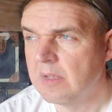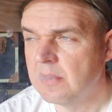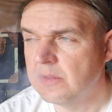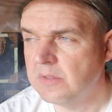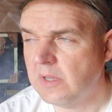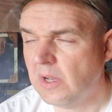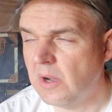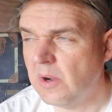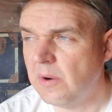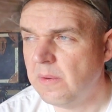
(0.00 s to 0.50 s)

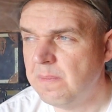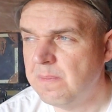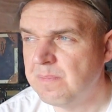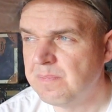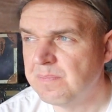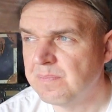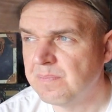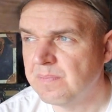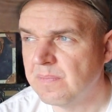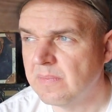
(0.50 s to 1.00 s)
So
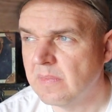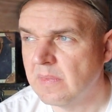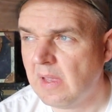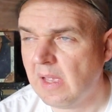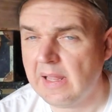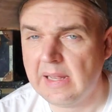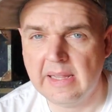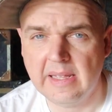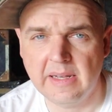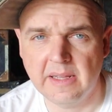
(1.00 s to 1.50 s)

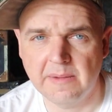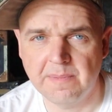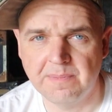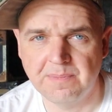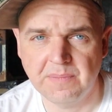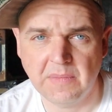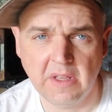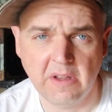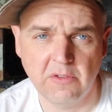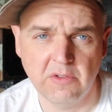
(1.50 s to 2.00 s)
I lit it
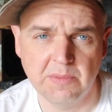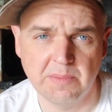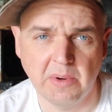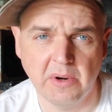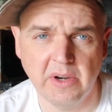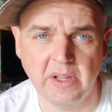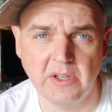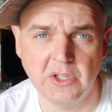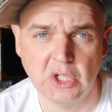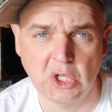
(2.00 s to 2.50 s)
and it was
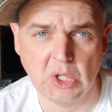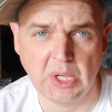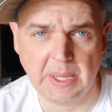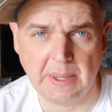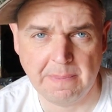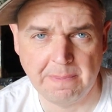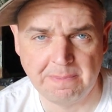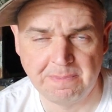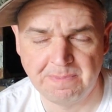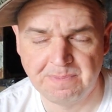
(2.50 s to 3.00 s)
burning
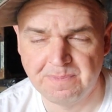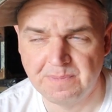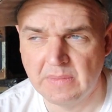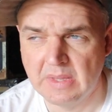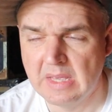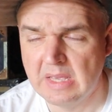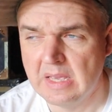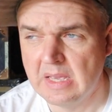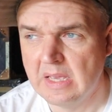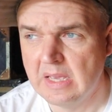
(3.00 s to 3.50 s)
dirty.
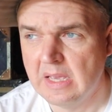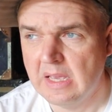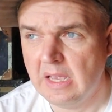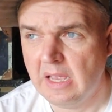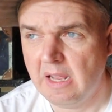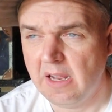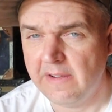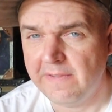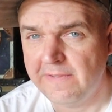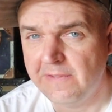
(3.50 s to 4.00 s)

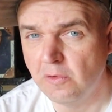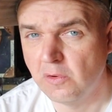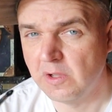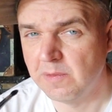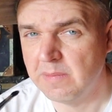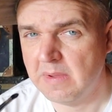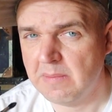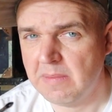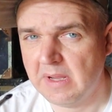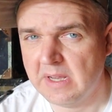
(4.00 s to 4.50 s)
And it
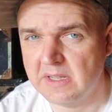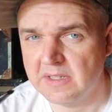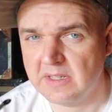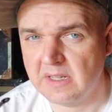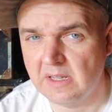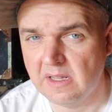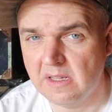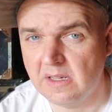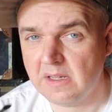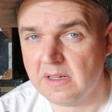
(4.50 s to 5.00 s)
fooled me because
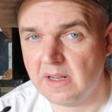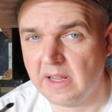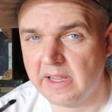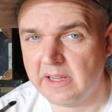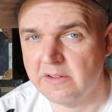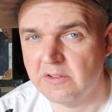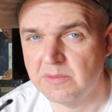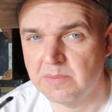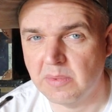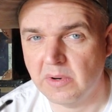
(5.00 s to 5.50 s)
it looked
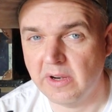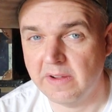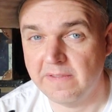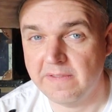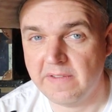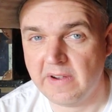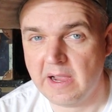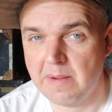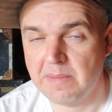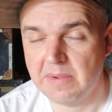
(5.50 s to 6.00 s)
like it was burning
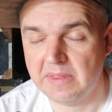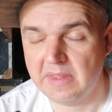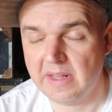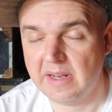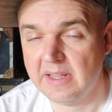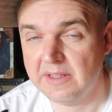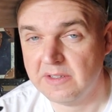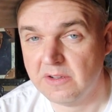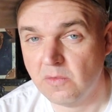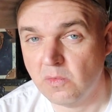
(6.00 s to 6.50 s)
fine, but
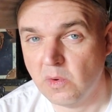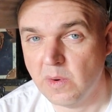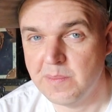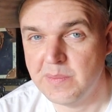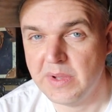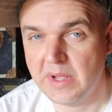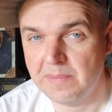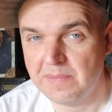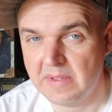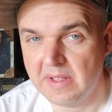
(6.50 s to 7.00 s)
then as it
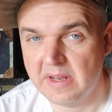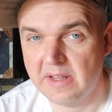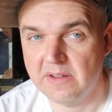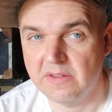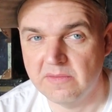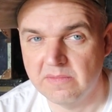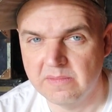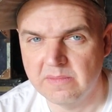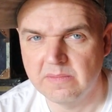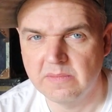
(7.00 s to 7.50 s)
warmed up, then it
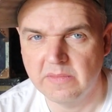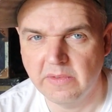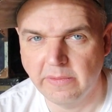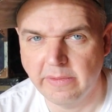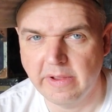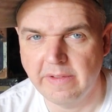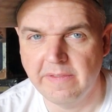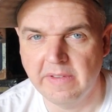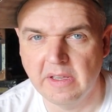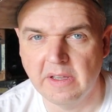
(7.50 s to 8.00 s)

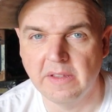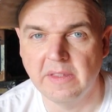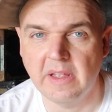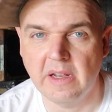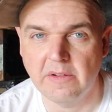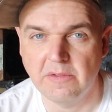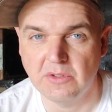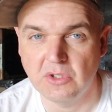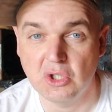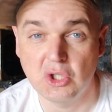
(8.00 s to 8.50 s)
revealed
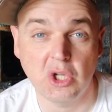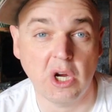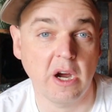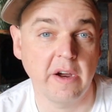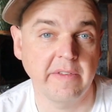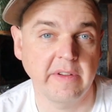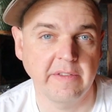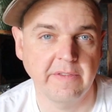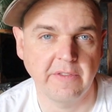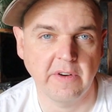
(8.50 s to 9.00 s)
that it was
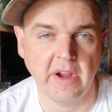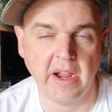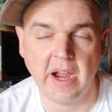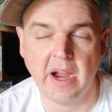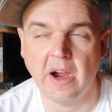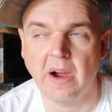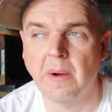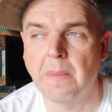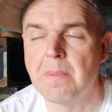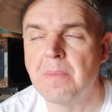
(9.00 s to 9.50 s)
starving for
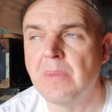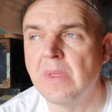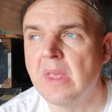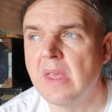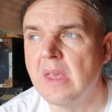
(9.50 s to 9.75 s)
air.